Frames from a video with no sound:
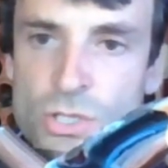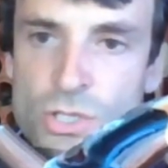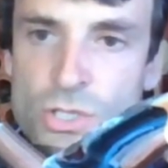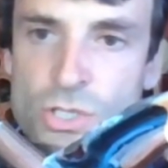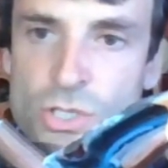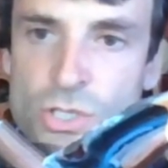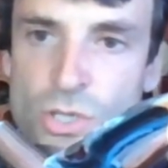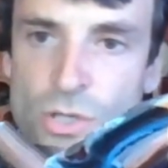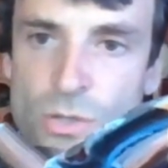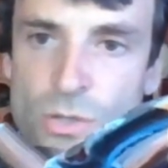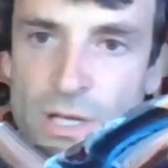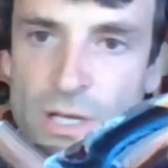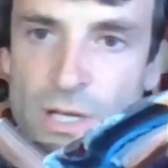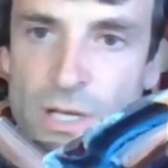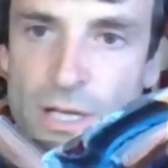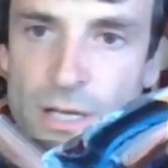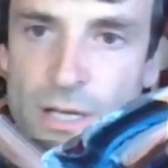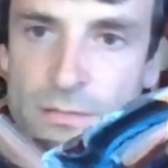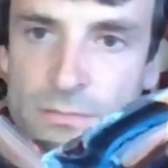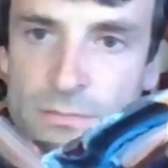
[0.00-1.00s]

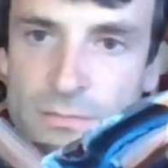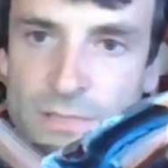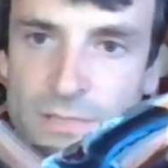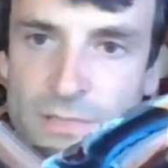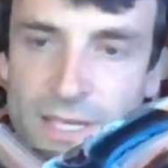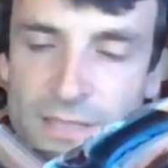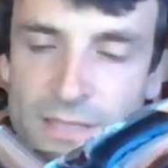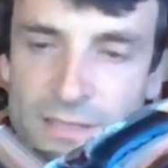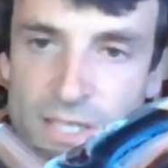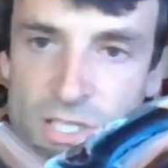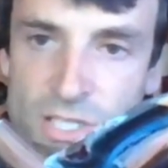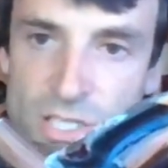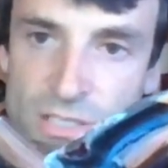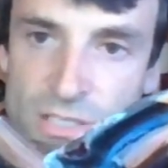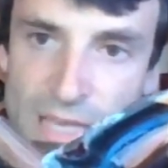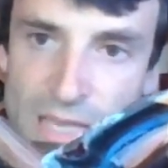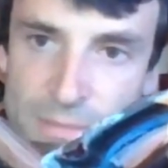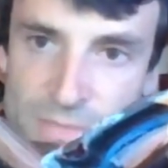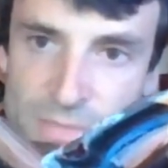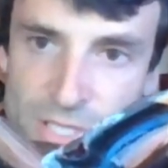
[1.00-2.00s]
so decantation
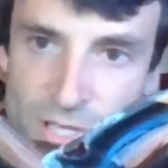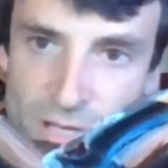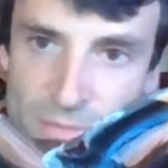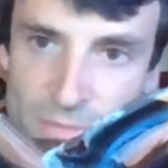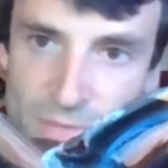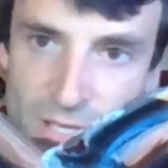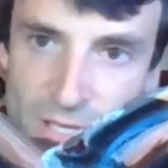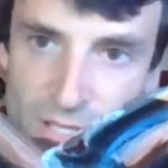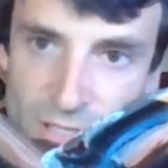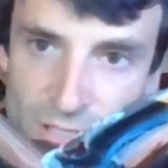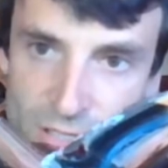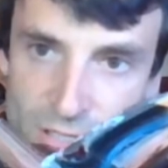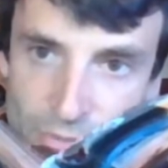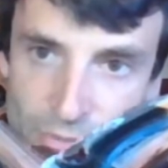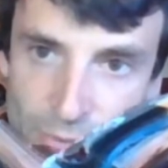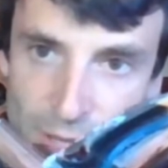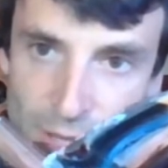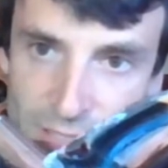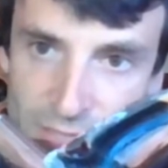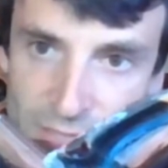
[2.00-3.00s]
time is going to be
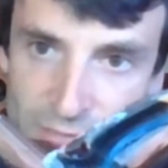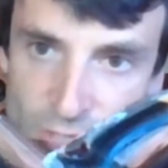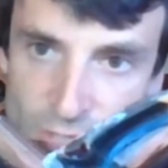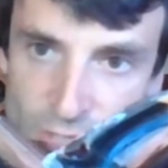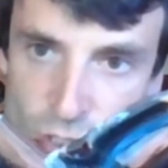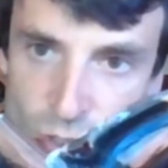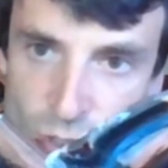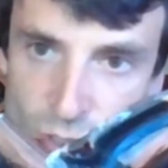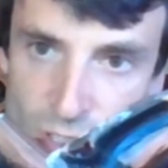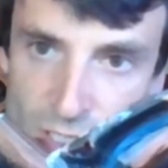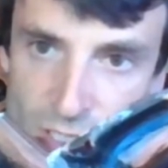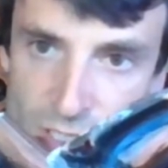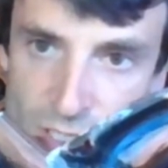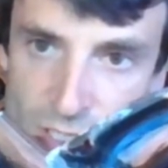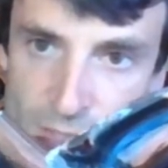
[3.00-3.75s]
relatively short.